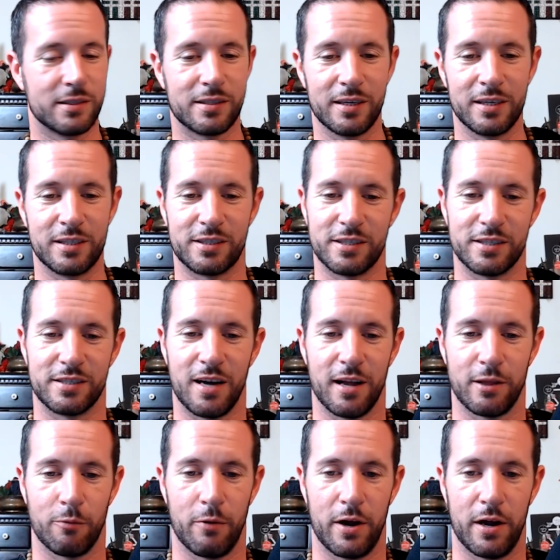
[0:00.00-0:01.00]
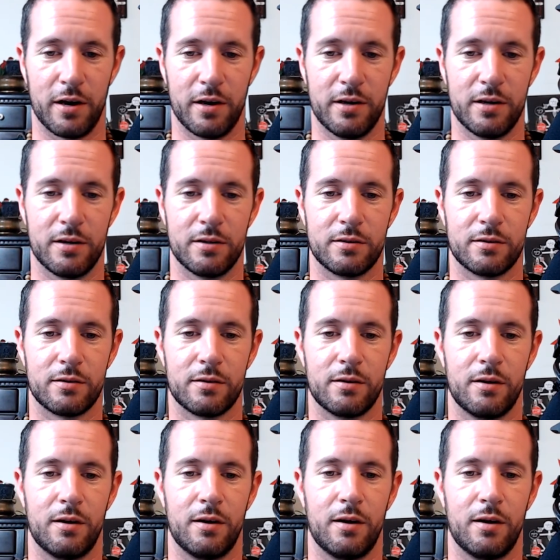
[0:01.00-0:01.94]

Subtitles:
It's just not the way it is.